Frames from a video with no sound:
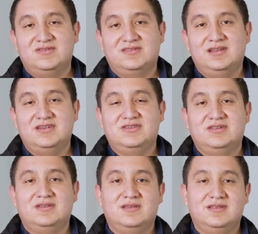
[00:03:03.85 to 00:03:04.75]

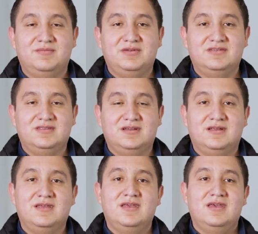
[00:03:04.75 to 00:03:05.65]
installation. That means
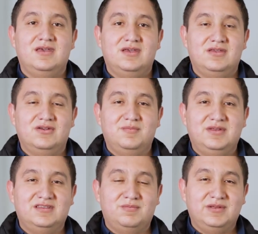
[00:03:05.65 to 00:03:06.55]
that your
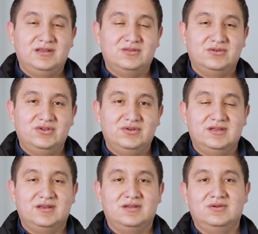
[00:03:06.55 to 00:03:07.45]
mini split indoor
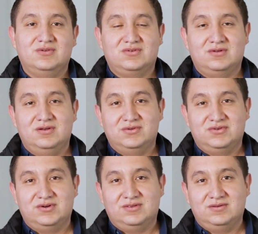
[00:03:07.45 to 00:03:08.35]
unit goes
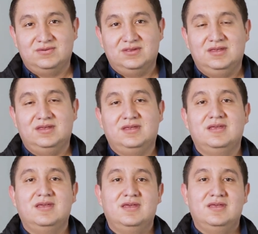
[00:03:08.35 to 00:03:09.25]
closer to the
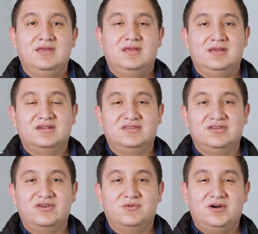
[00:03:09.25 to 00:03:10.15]

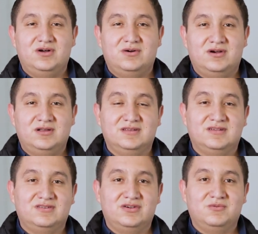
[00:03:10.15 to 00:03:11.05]
exterior wall or on the
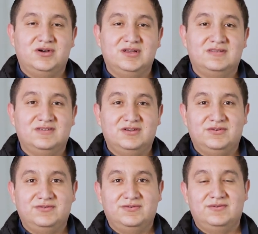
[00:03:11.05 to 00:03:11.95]
exterior wall
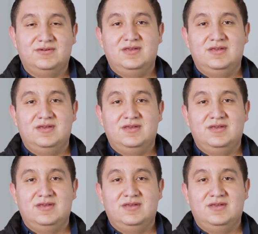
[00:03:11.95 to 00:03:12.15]
itself,